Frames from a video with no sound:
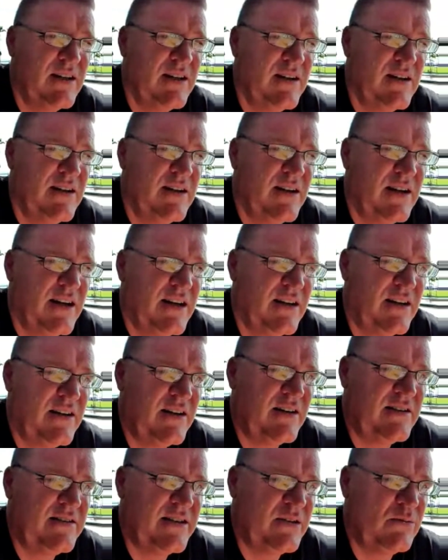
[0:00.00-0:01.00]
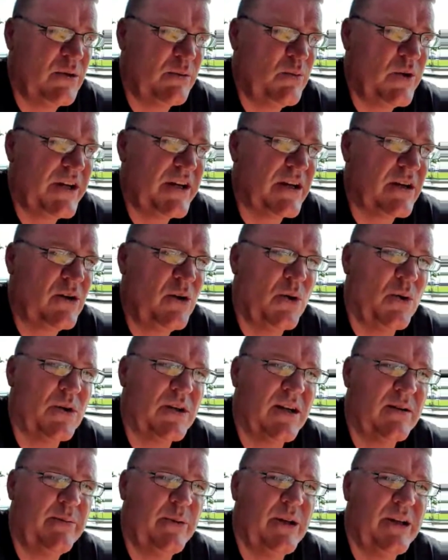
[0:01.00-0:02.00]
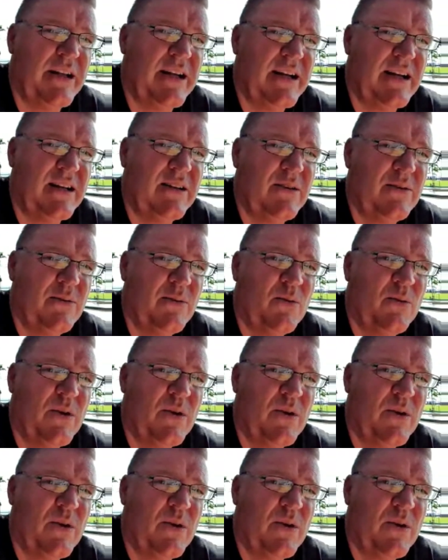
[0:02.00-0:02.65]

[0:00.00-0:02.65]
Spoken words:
I think when we get caught up in that,